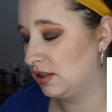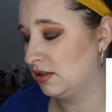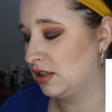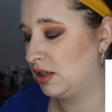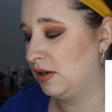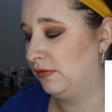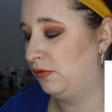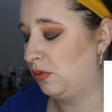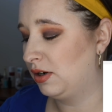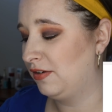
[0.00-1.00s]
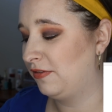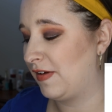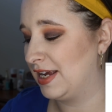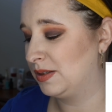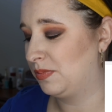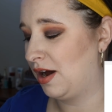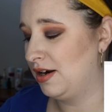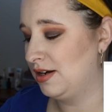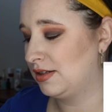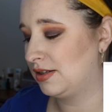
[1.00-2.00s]
It looks like you have 4 face
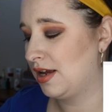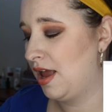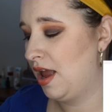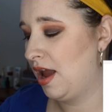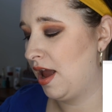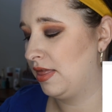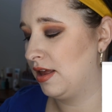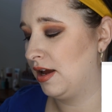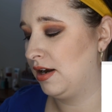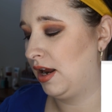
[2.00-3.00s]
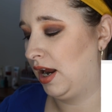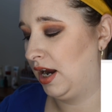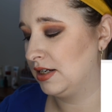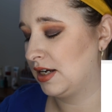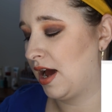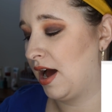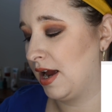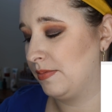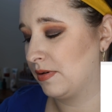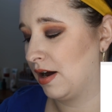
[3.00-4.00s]
products and then 8
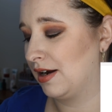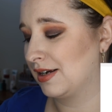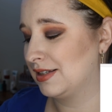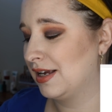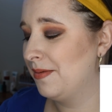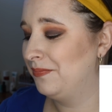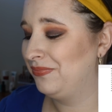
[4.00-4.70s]
eye products.